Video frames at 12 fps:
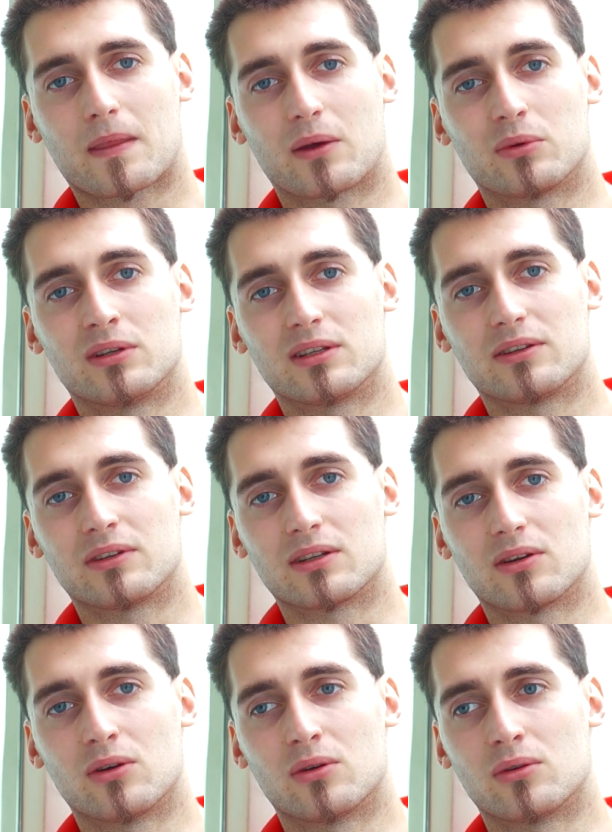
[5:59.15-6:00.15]
I wouldn't
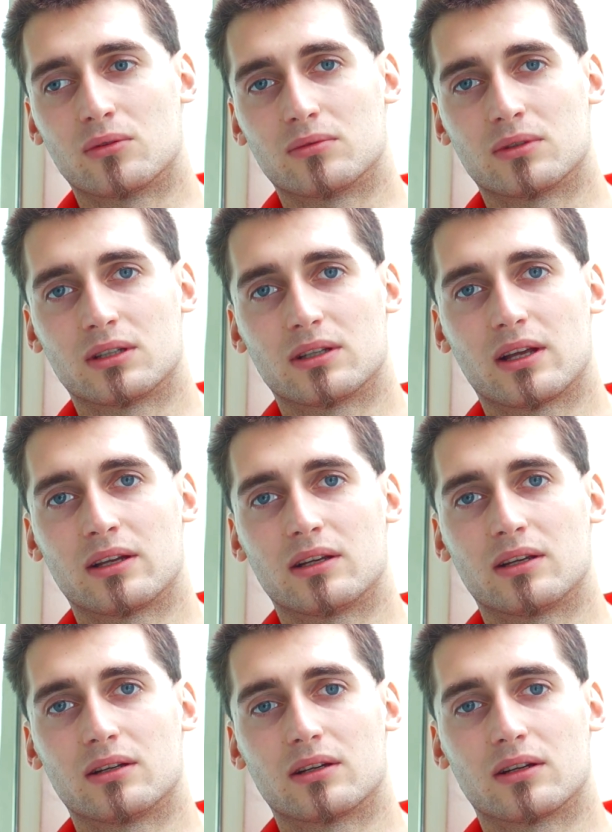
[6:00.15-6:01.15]
even go in
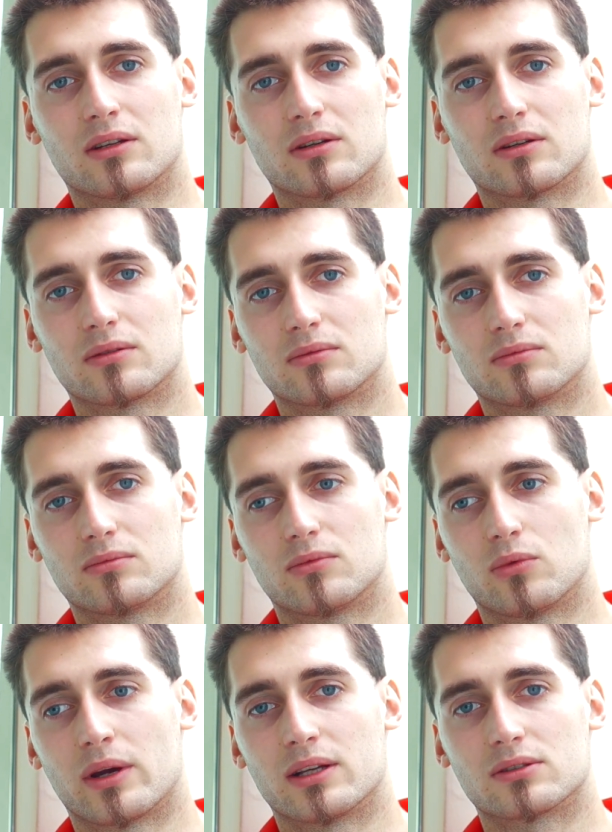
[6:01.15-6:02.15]
any other
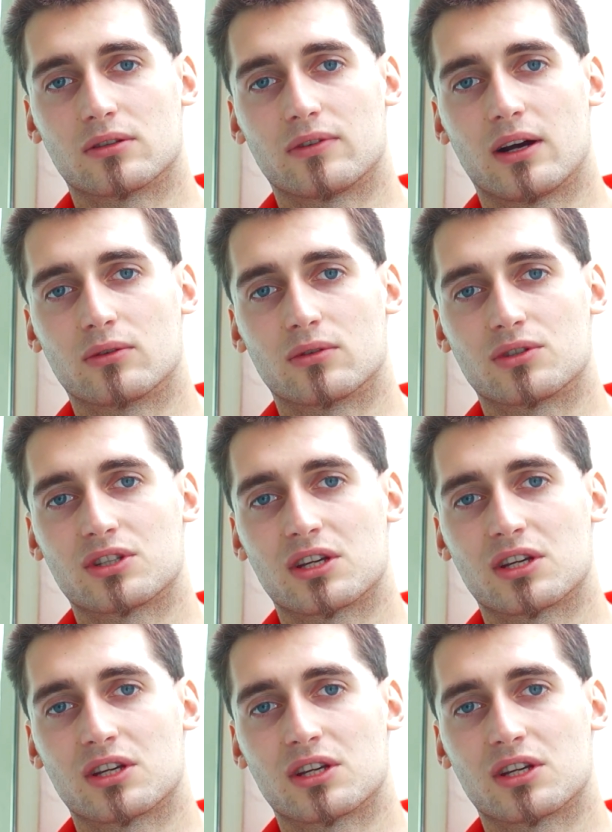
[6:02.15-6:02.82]
ways of how to